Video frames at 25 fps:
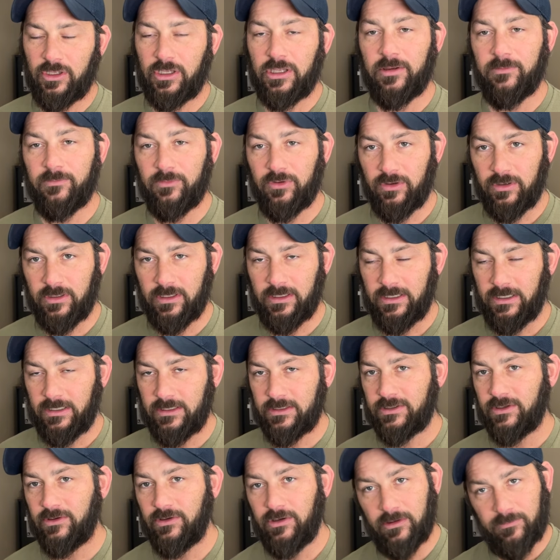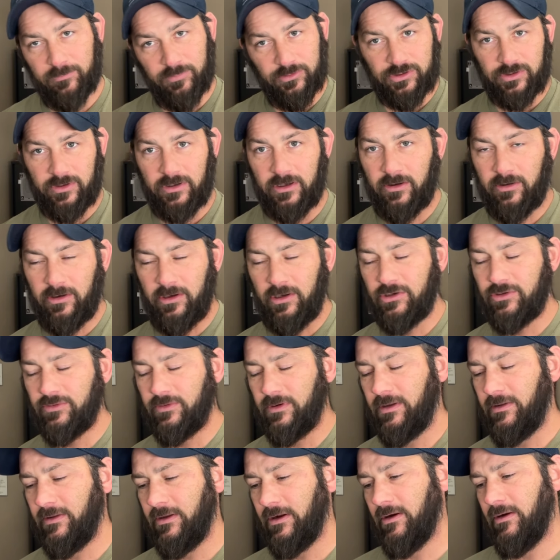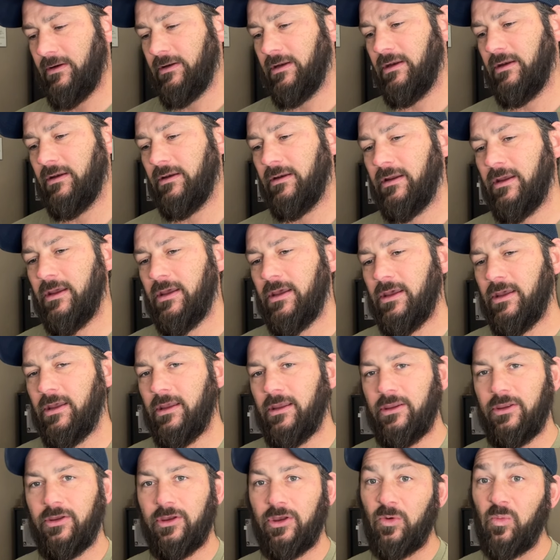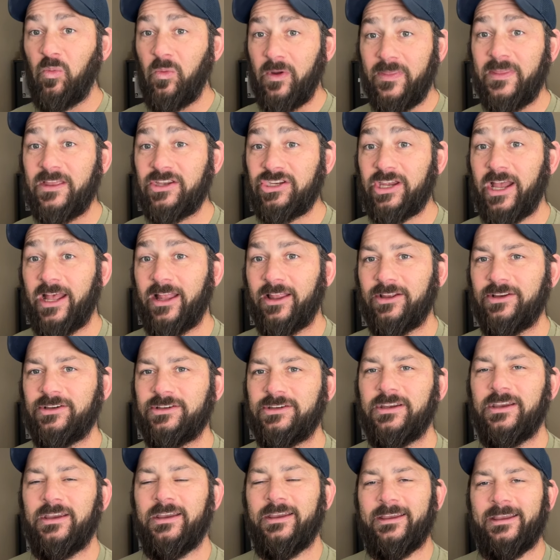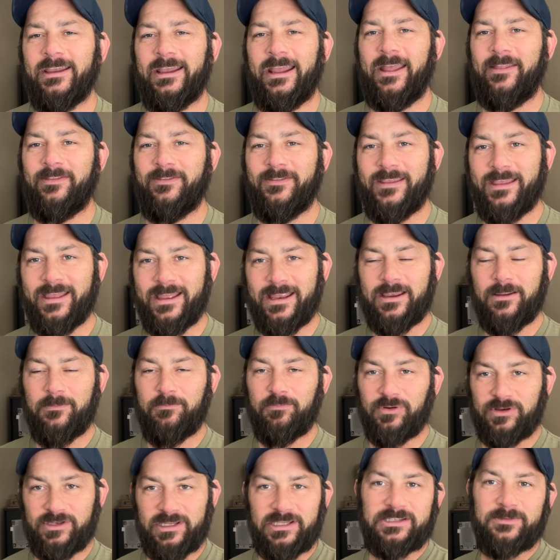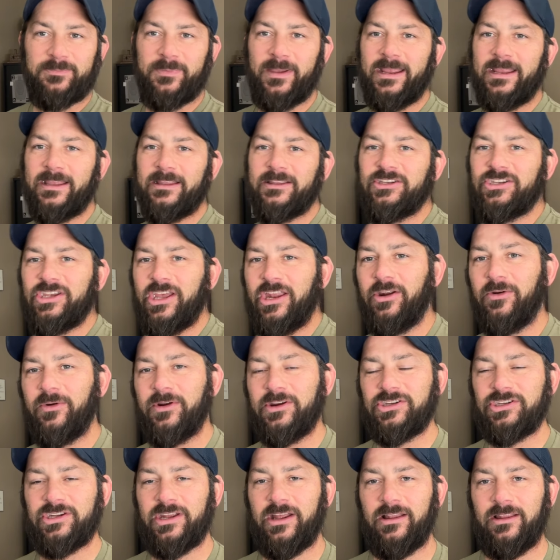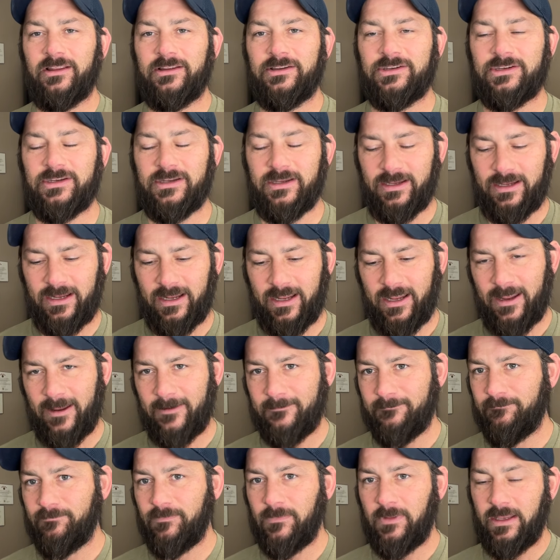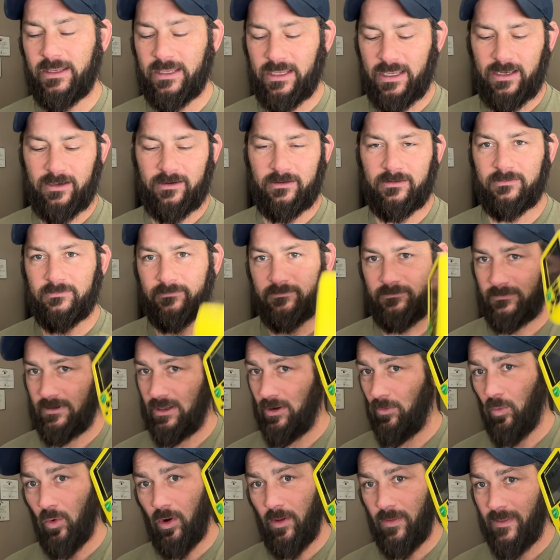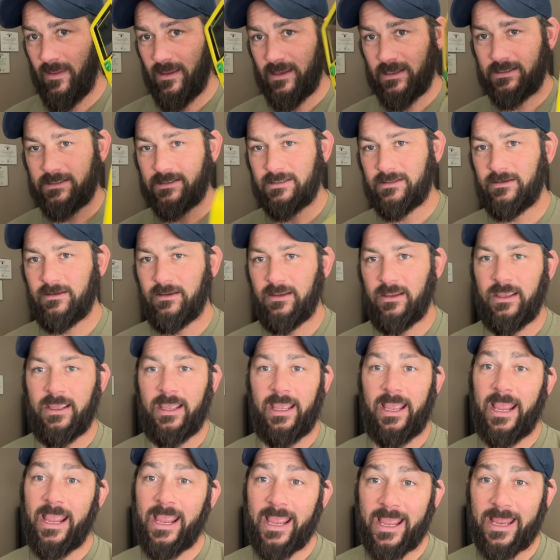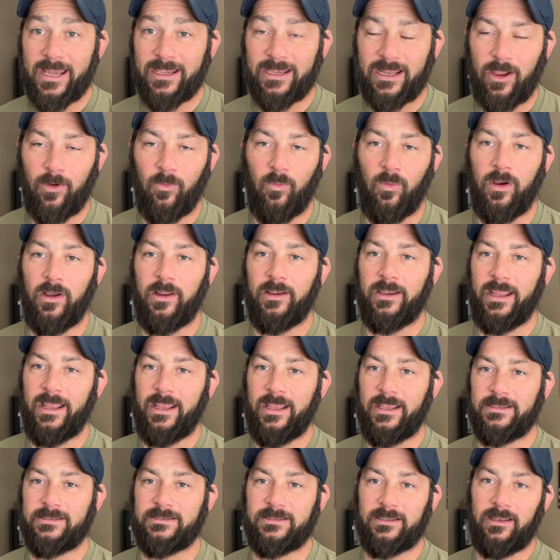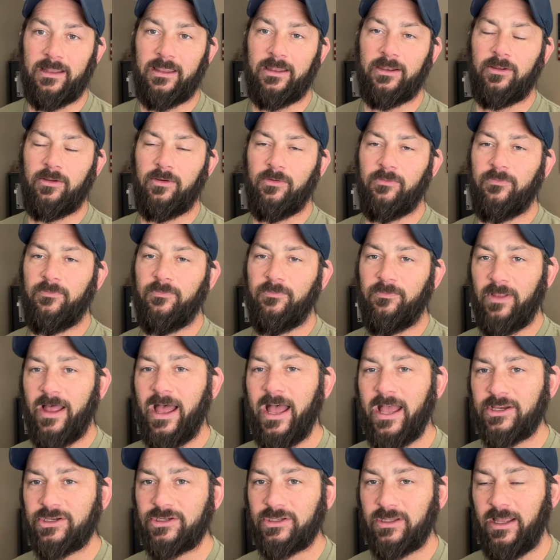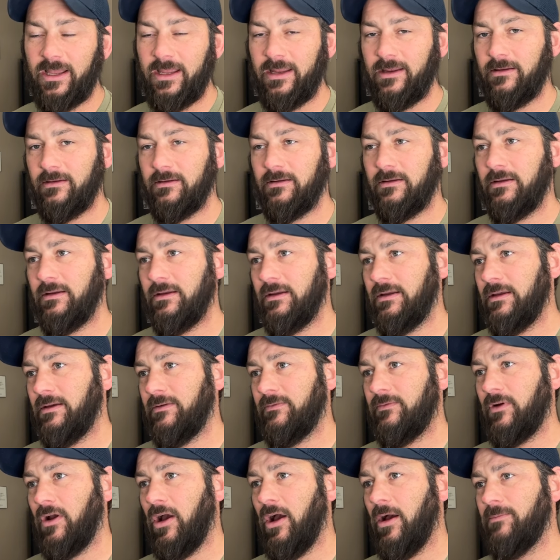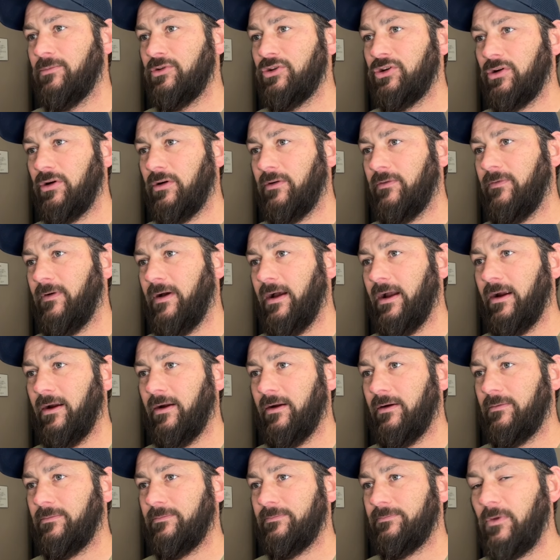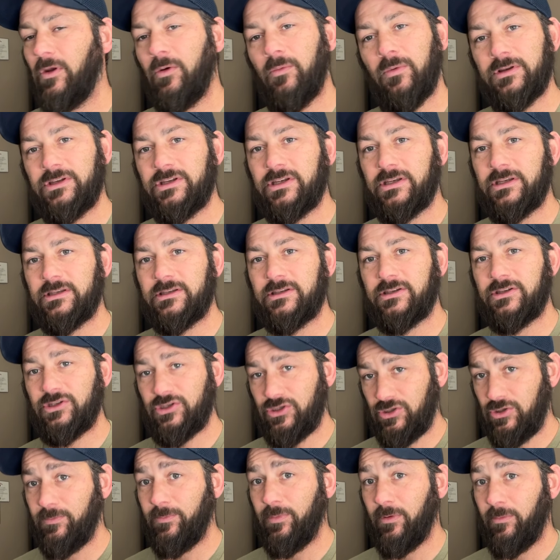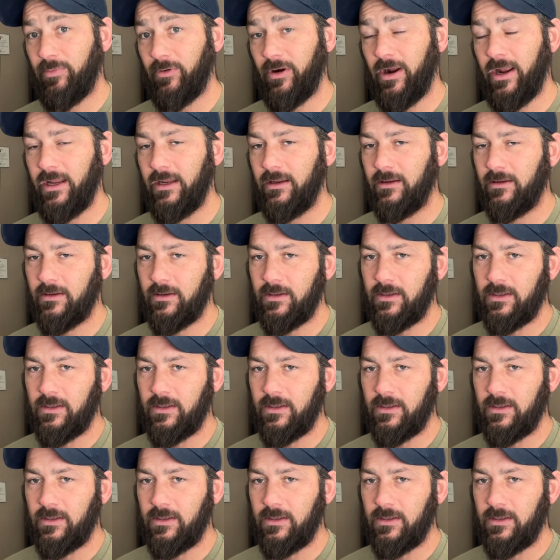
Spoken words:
community, so you can put your entry in there, and then you can win the challenge, and then participate in January's challenge. And again, I won this, and I won a stiletto flashlight from Surefire, which is super bright.